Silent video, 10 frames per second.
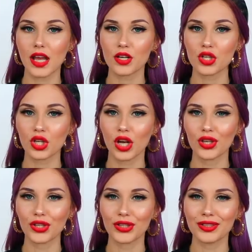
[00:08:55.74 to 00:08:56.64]
natural
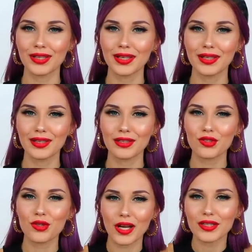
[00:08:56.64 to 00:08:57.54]
colored,
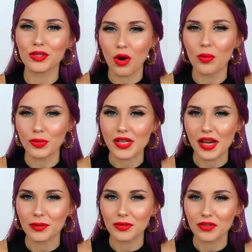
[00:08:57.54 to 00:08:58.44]
try to opt
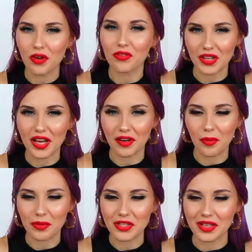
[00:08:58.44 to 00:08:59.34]
out of that
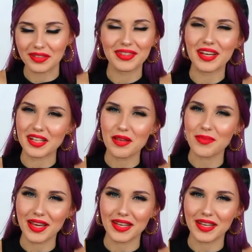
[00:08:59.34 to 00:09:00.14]
option. It's a bit